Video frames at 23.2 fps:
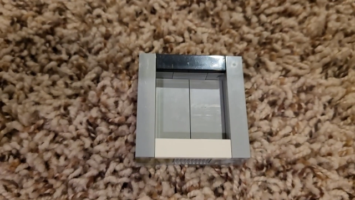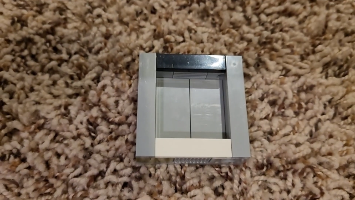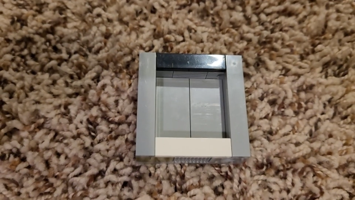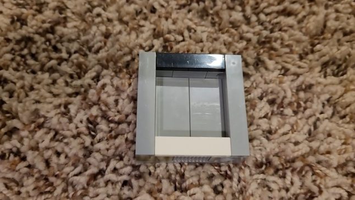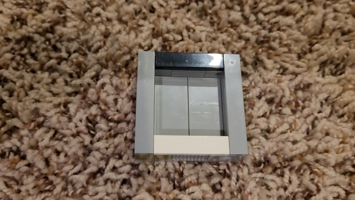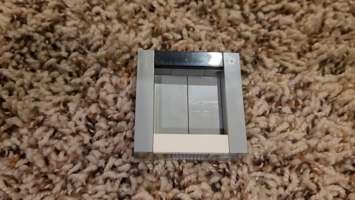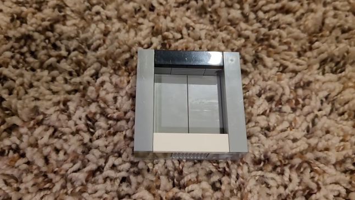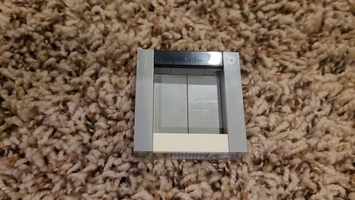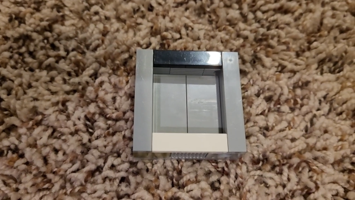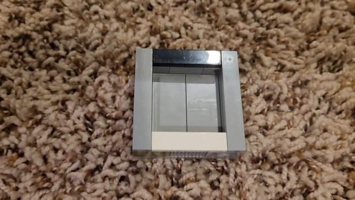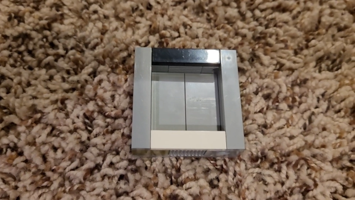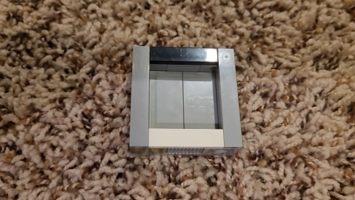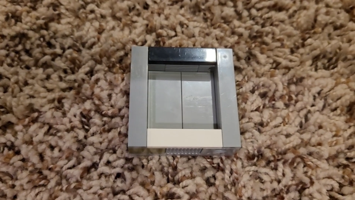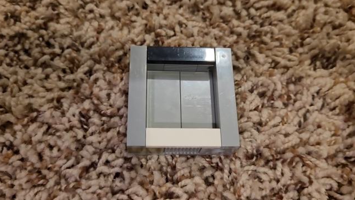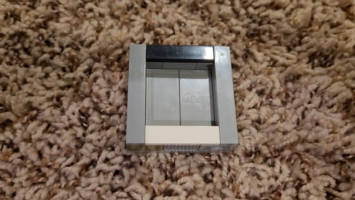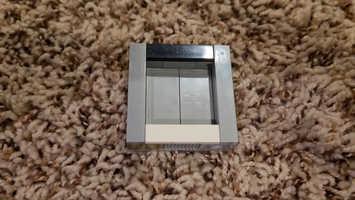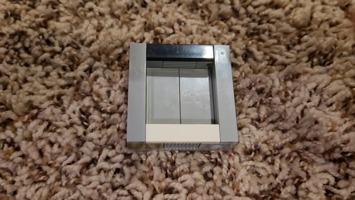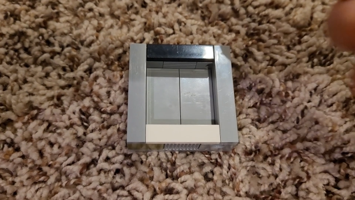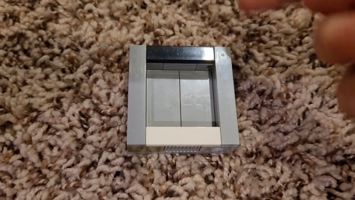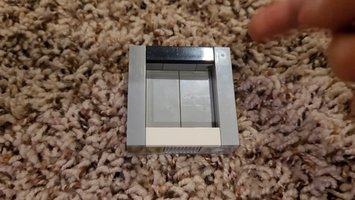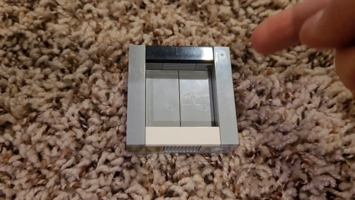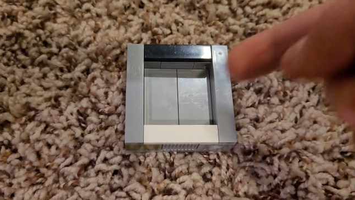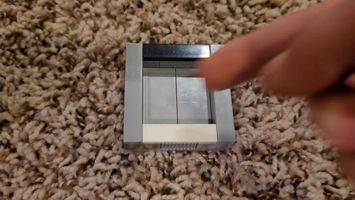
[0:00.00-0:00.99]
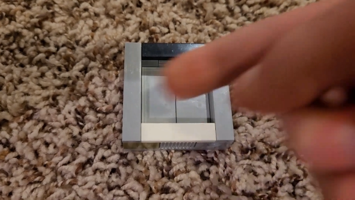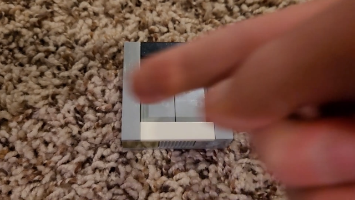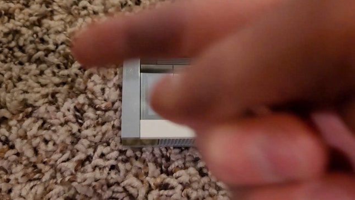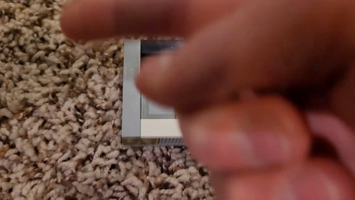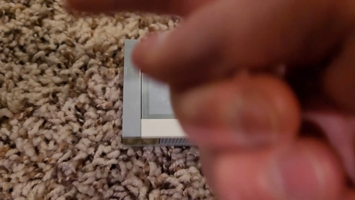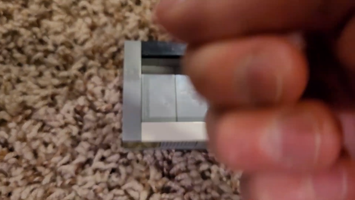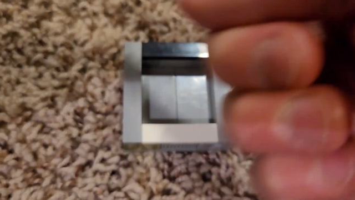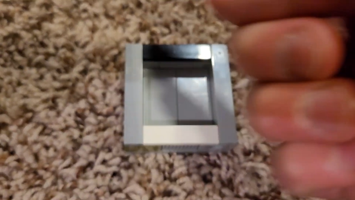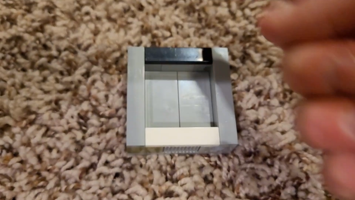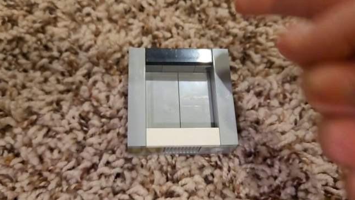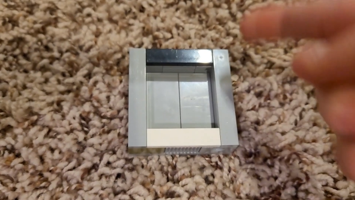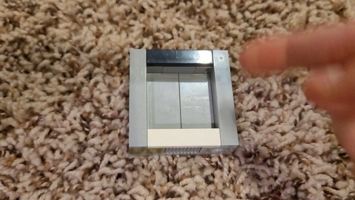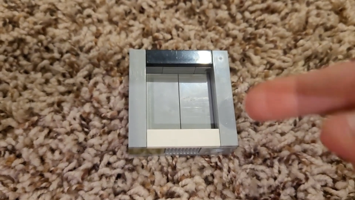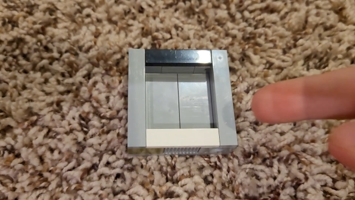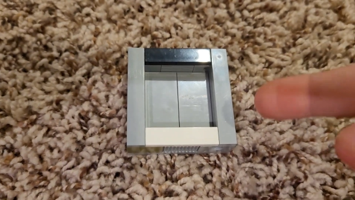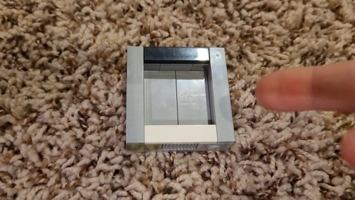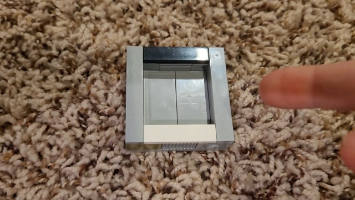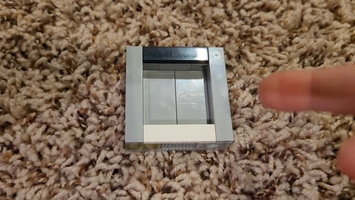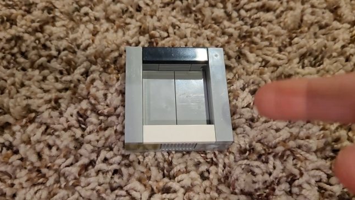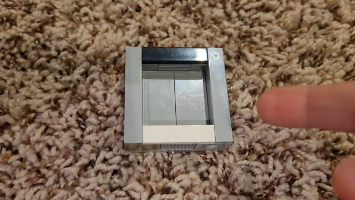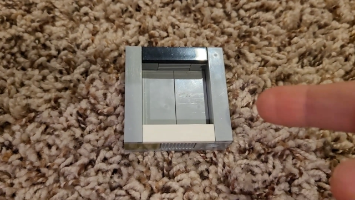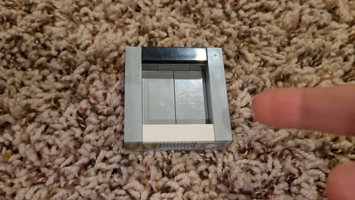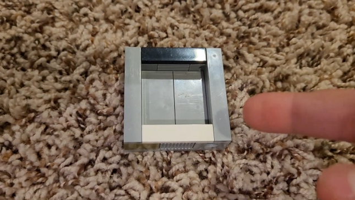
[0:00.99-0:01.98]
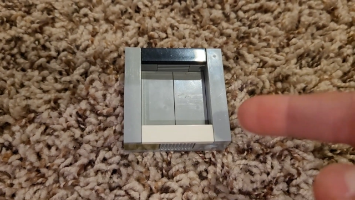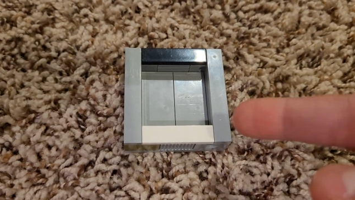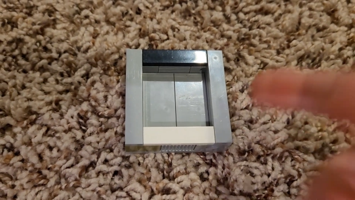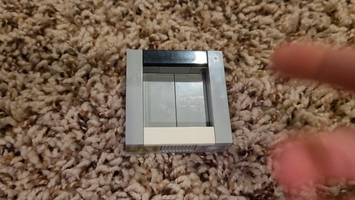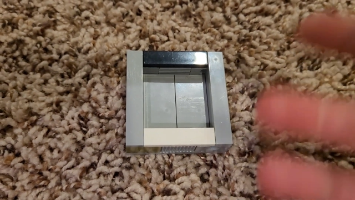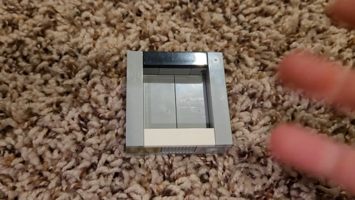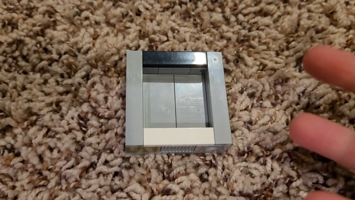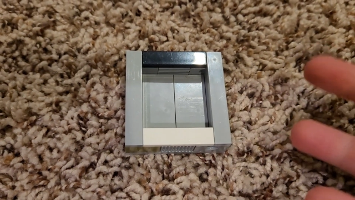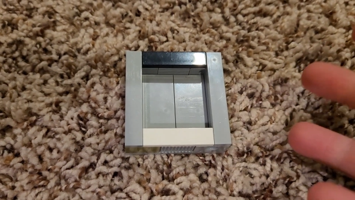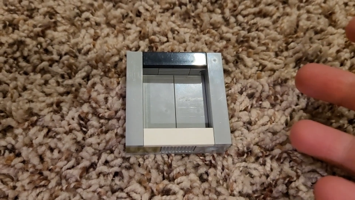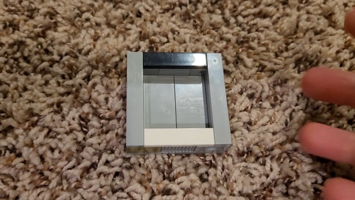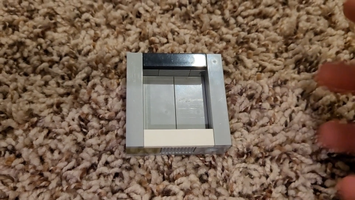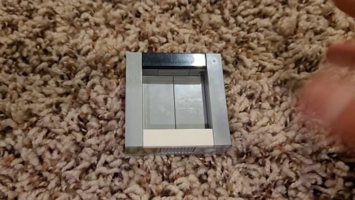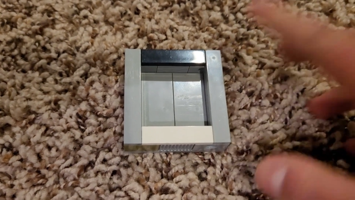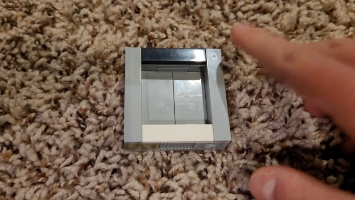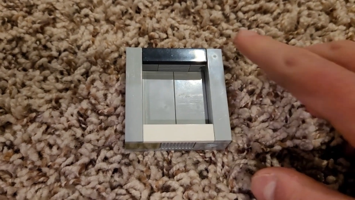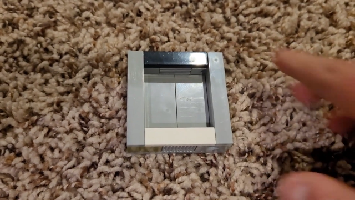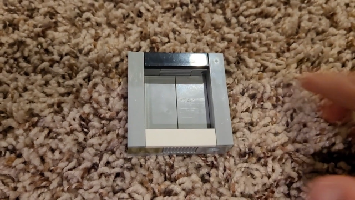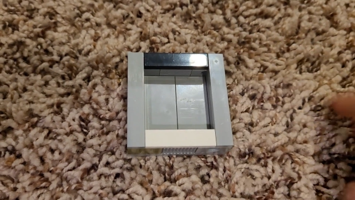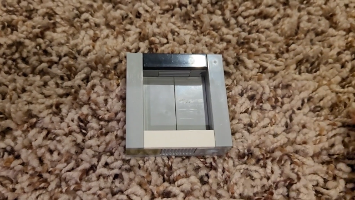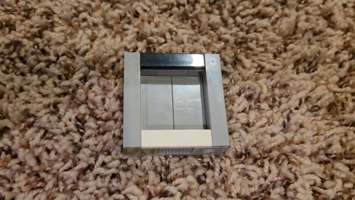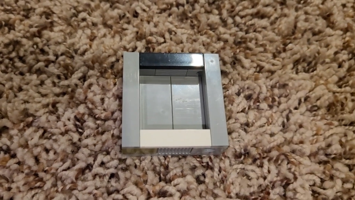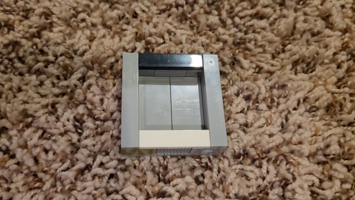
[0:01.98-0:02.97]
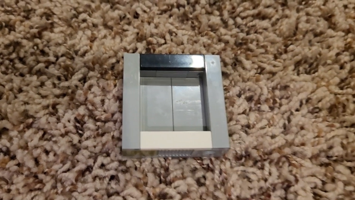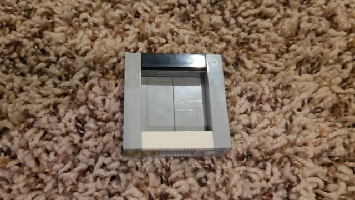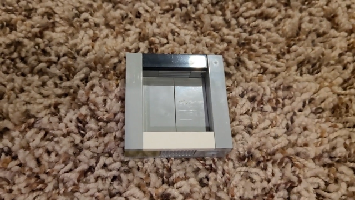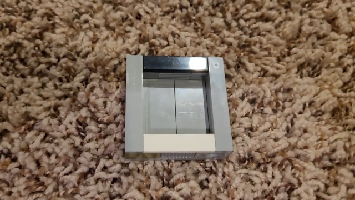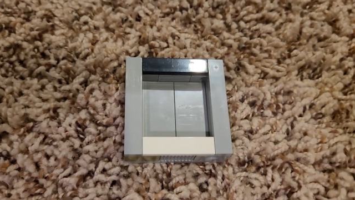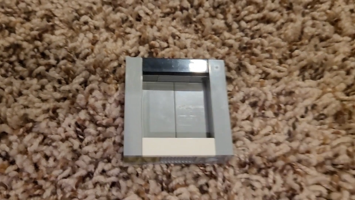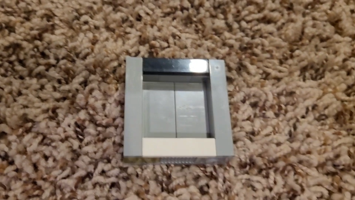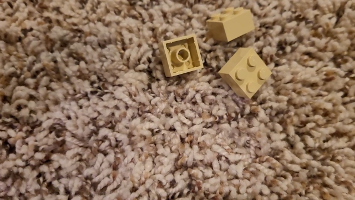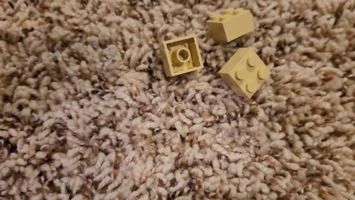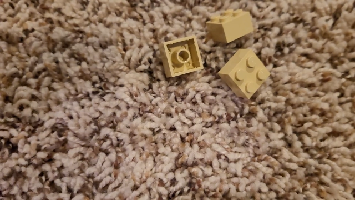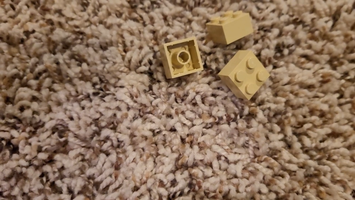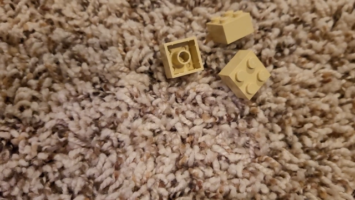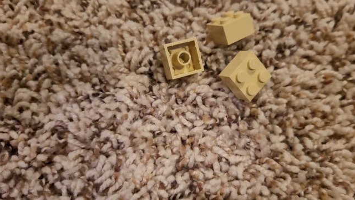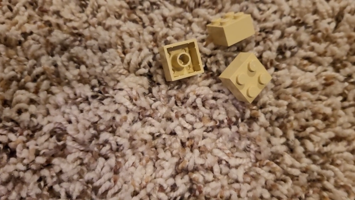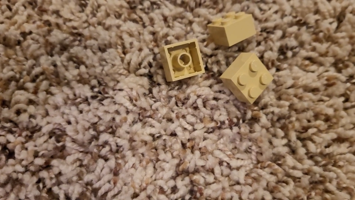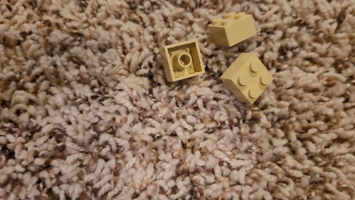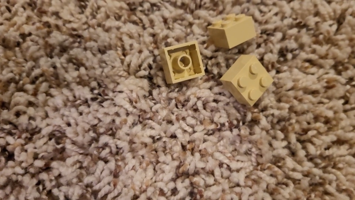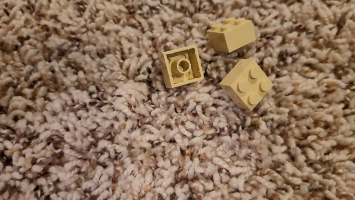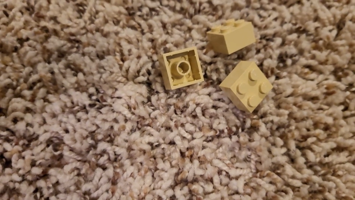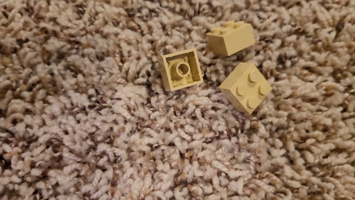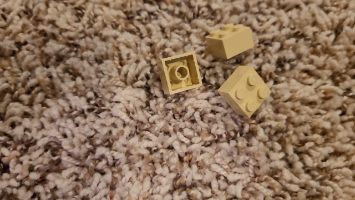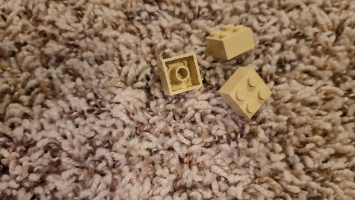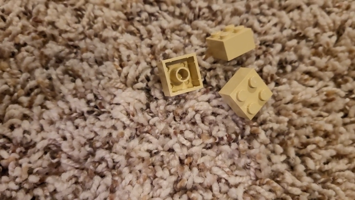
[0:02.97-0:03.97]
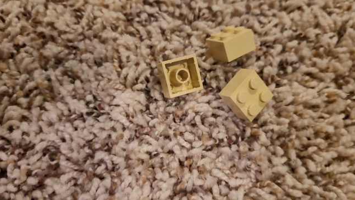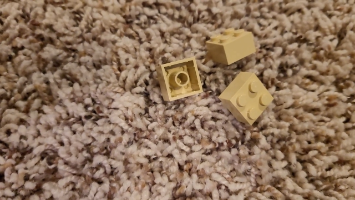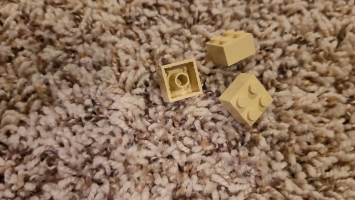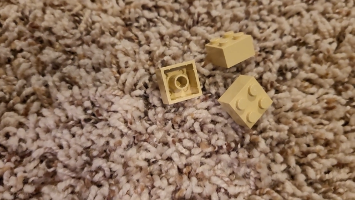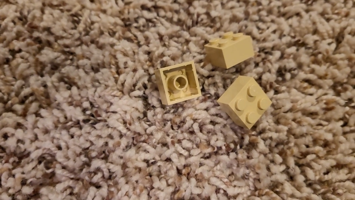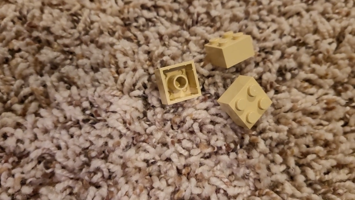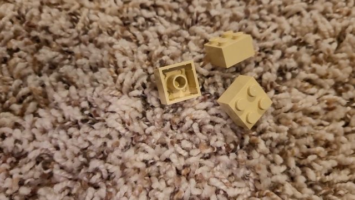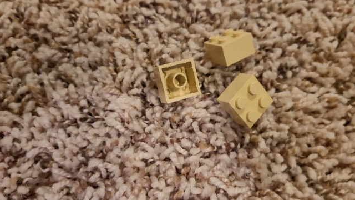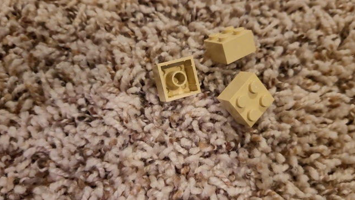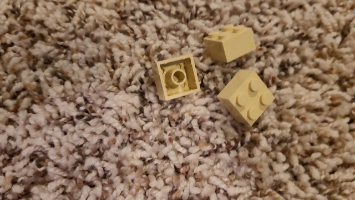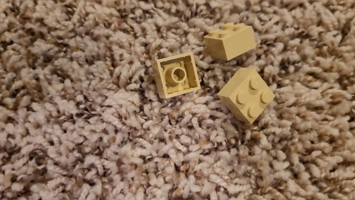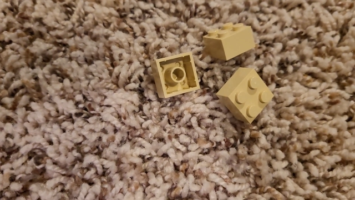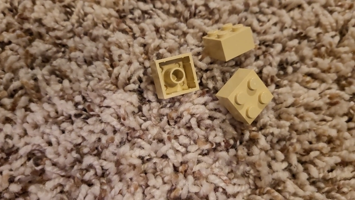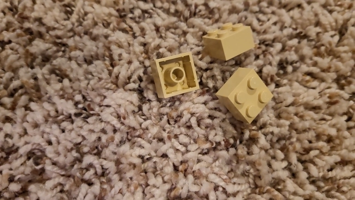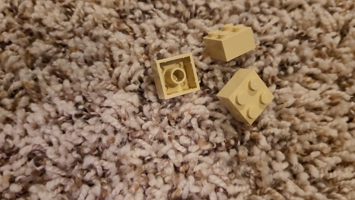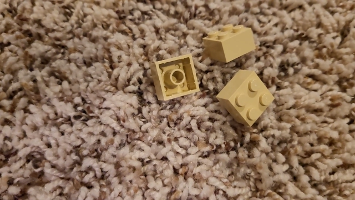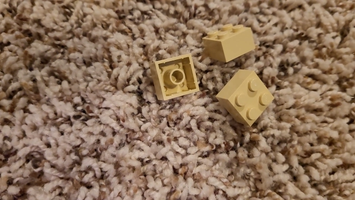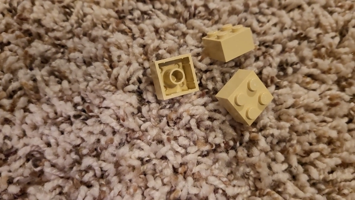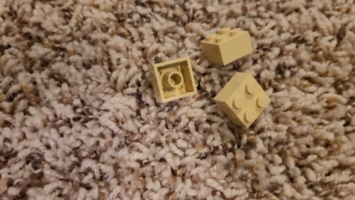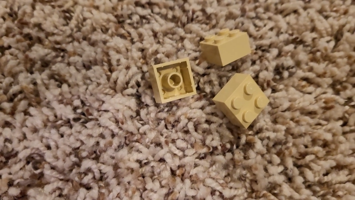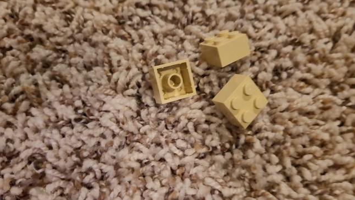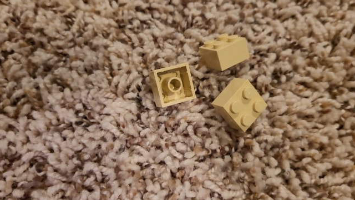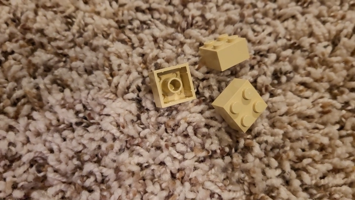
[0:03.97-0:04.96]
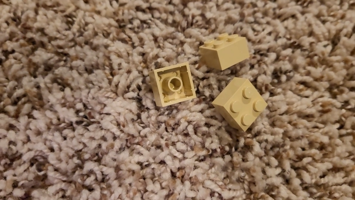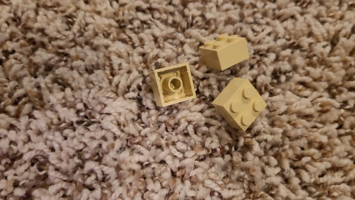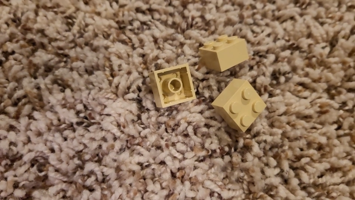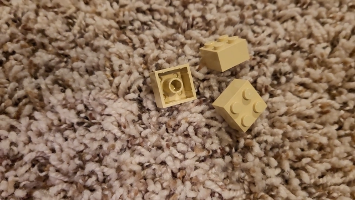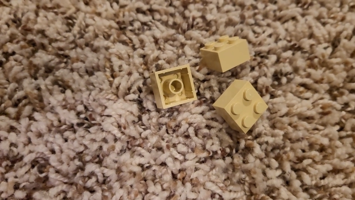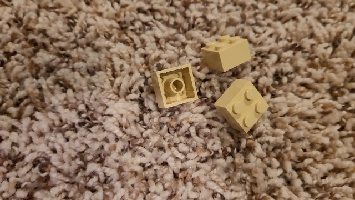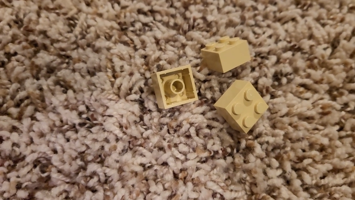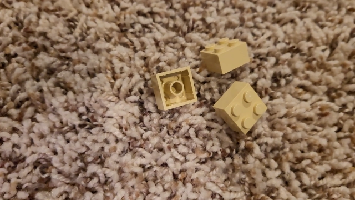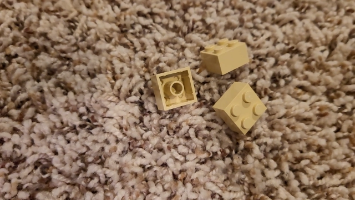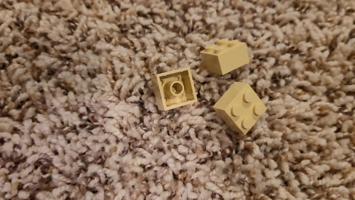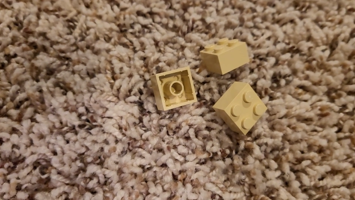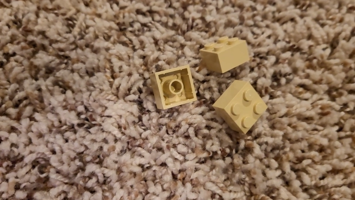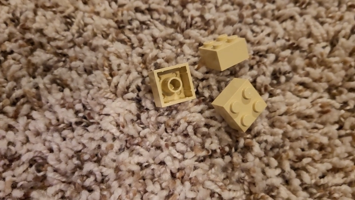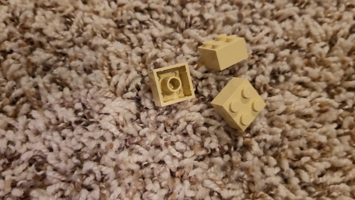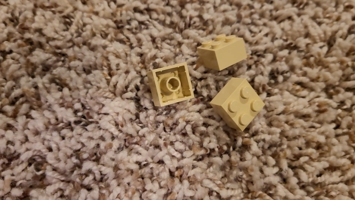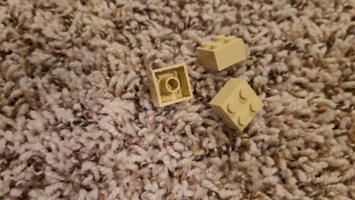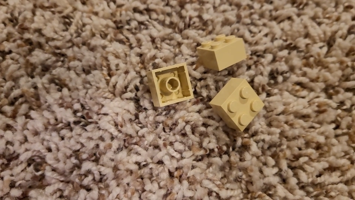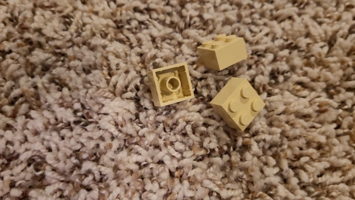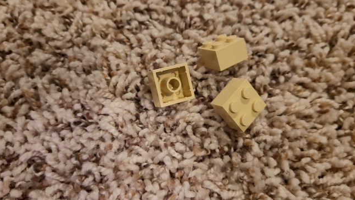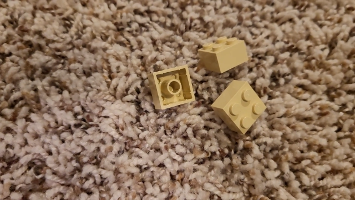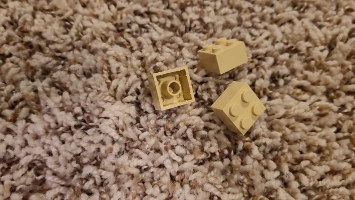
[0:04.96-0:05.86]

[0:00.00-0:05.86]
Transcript: No face is visible, so there are no lips to read.